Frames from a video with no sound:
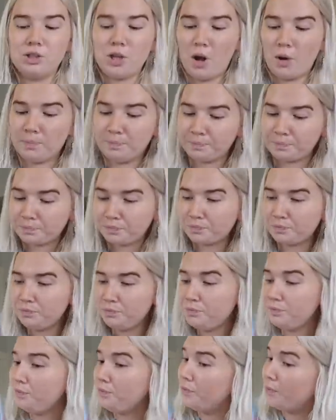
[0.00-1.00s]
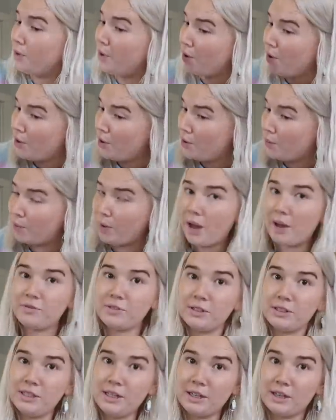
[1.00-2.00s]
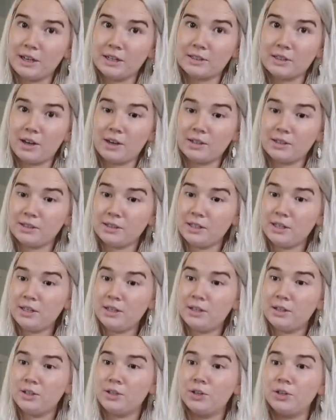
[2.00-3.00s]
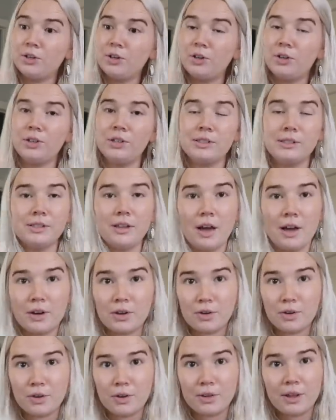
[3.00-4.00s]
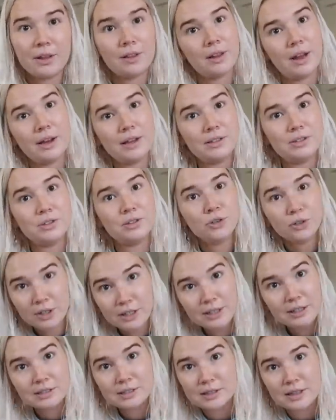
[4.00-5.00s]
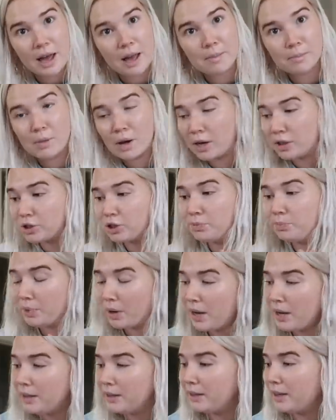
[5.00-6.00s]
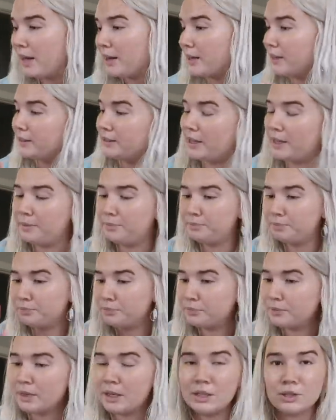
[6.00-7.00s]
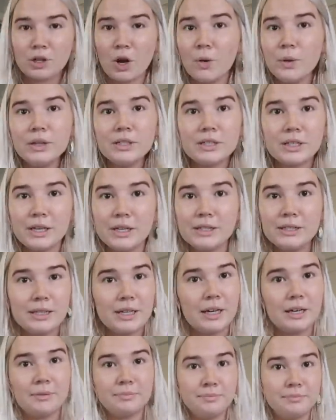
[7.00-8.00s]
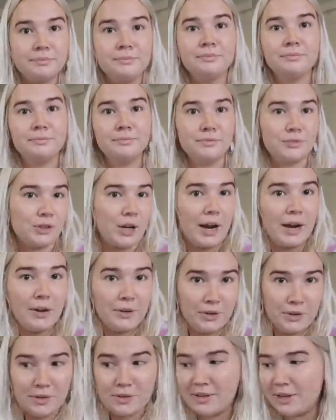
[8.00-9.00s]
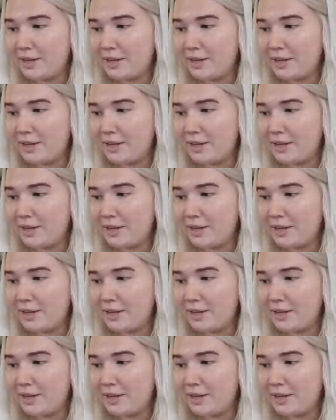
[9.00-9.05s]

So we'll have to see, because honestly, your girl is not a girl that likes greens that much, but like I said, it's always good to try out new